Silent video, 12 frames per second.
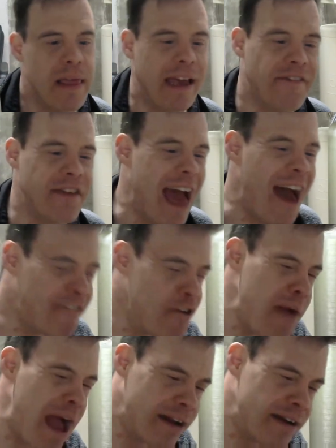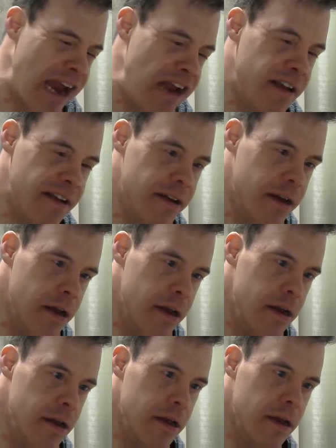like if you have imagination,
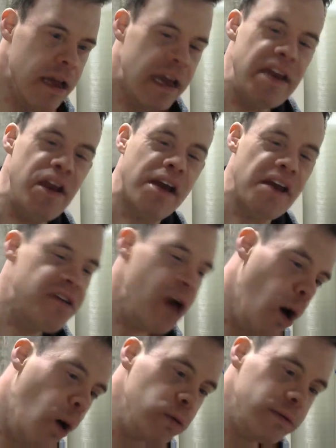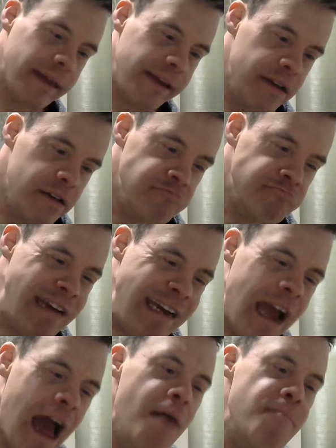you can totally
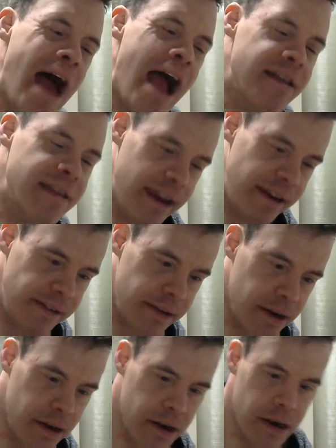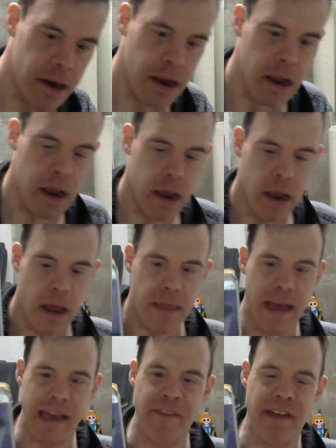reimagine.
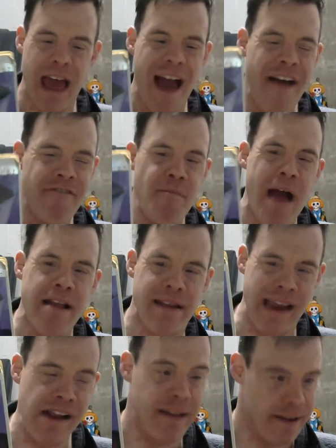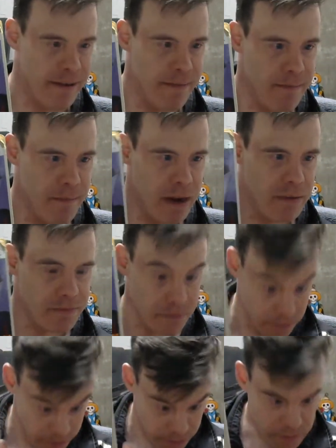Like if you have imagination
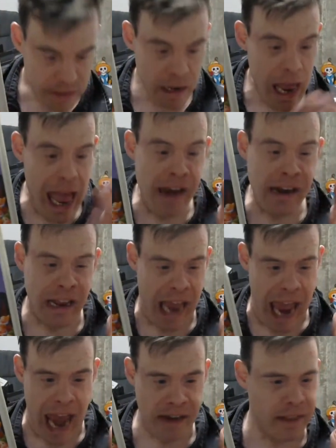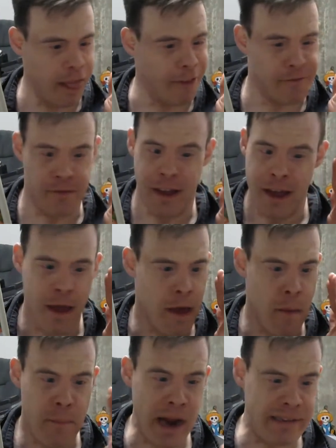and the little
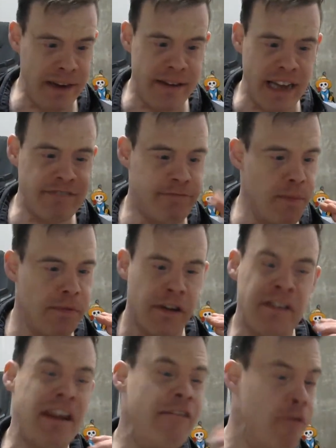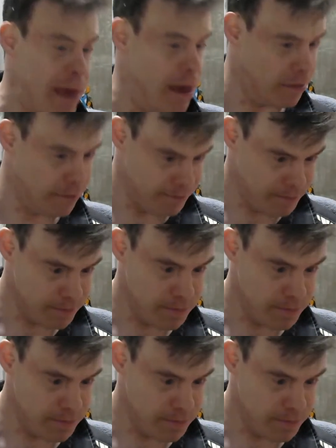pixie dust from Tinkerbell,